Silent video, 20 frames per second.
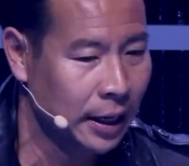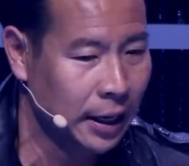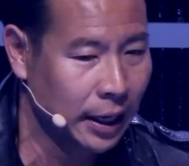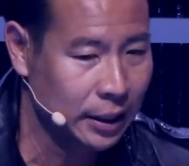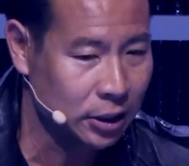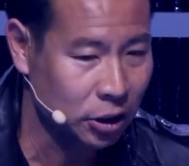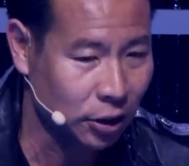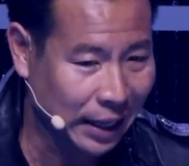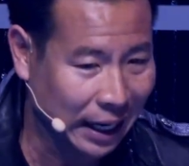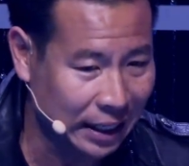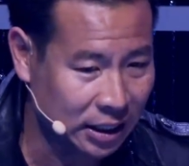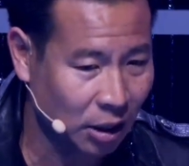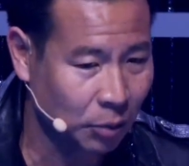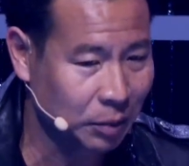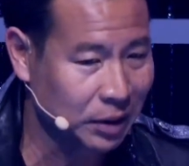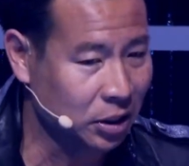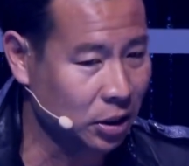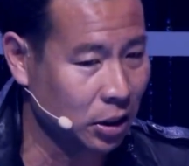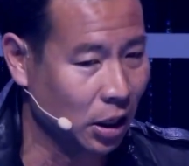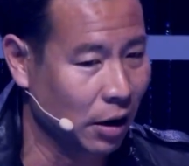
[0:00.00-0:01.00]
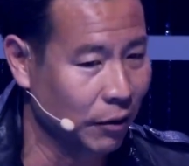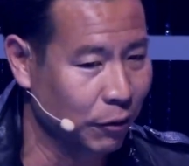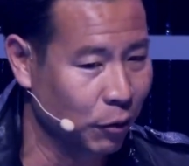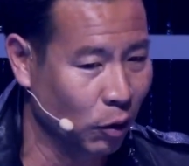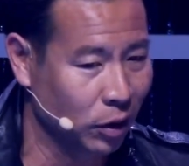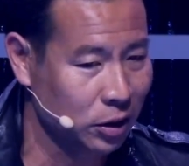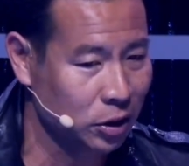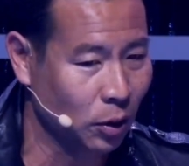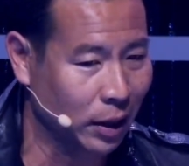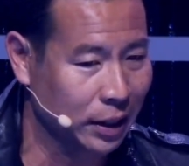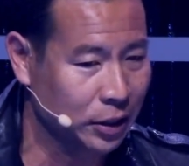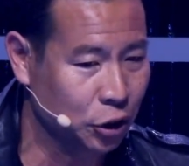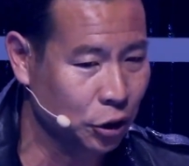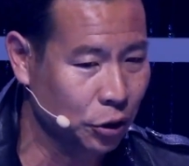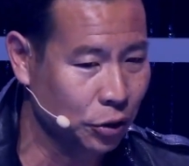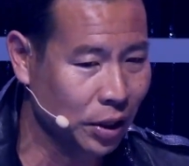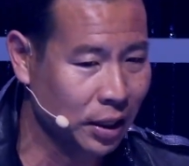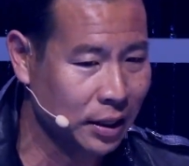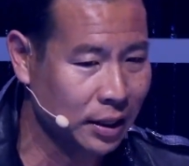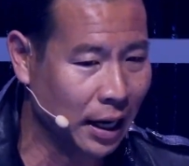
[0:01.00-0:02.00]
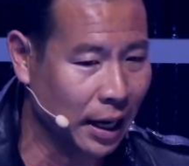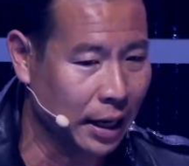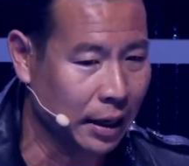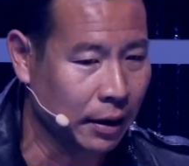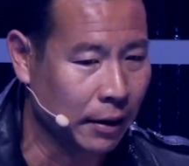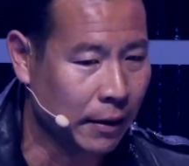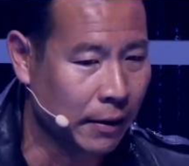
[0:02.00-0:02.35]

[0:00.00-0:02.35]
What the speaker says: And so that's how we solved for it. So I do think that